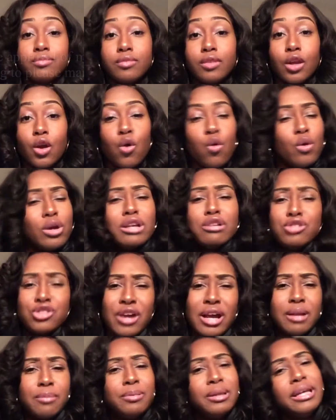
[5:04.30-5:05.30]
Who are you
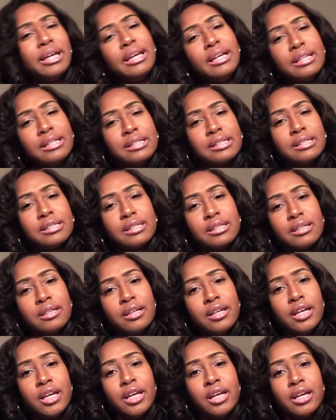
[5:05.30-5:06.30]
trying to please?
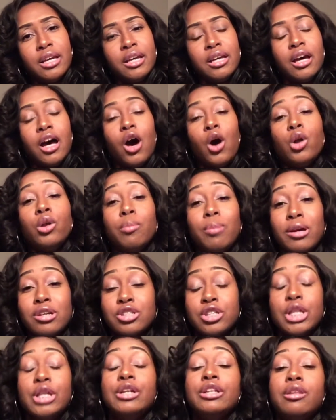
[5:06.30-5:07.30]
Only
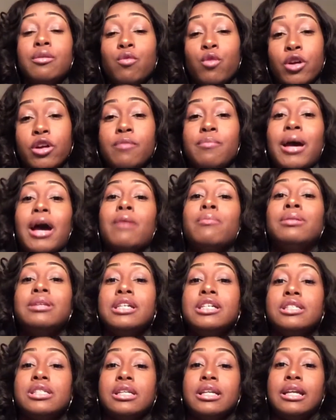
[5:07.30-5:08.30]
person you need to worry about
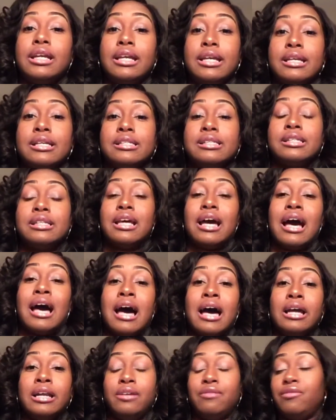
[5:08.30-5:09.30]
pleasing is
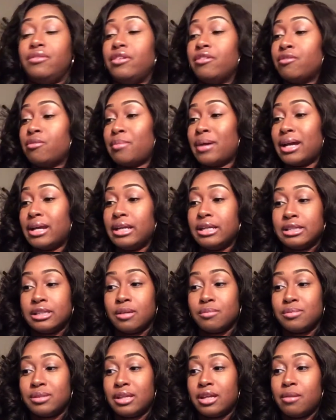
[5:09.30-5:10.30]
God. If everybody is
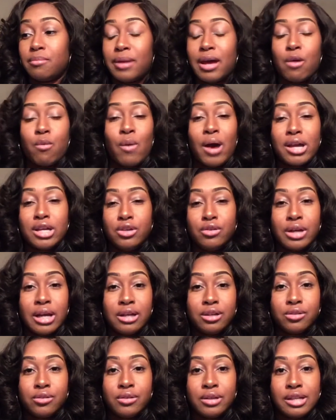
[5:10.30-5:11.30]
upset about why you're not
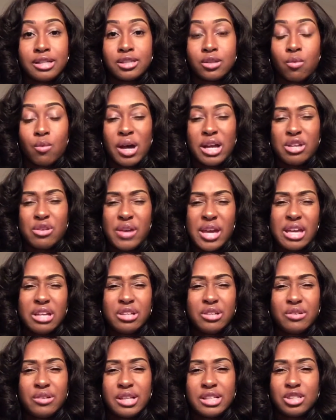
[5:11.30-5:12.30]
doing this or why you can't
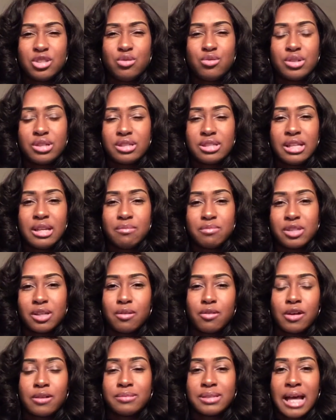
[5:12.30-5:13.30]
do this, you just seem so
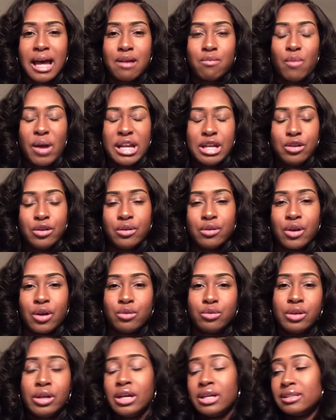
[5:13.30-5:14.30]
uptight, why you don't
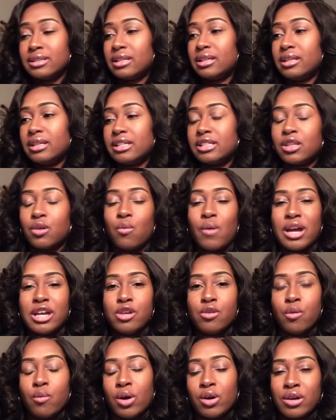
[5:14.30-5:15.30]
go to this or why you
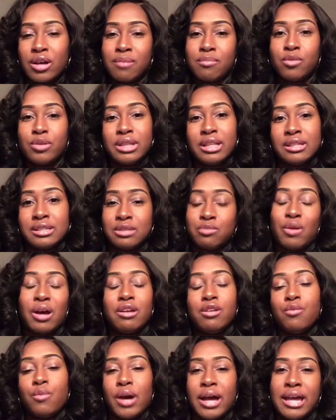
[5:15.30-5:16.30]
don't want to come with us, why
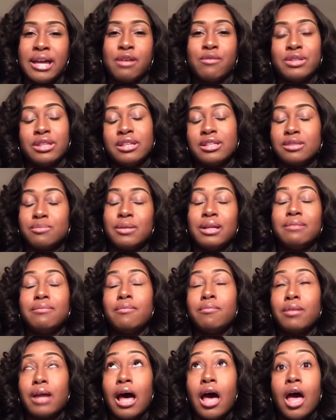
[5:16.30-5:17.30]
you want to hang with us, blah, blah,
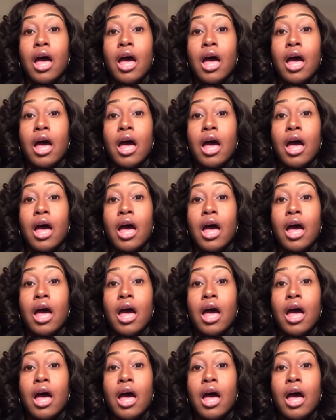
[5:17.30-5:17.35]
blah.